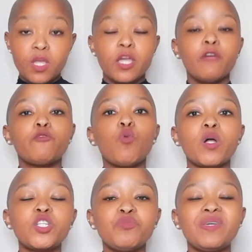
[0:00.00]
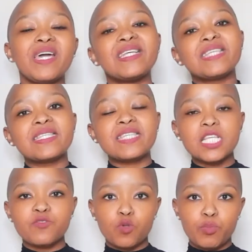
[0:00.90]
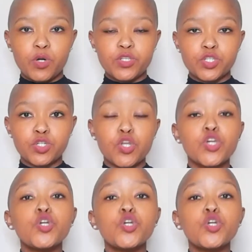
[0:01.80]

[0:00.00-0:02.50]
If you want to be a successful person,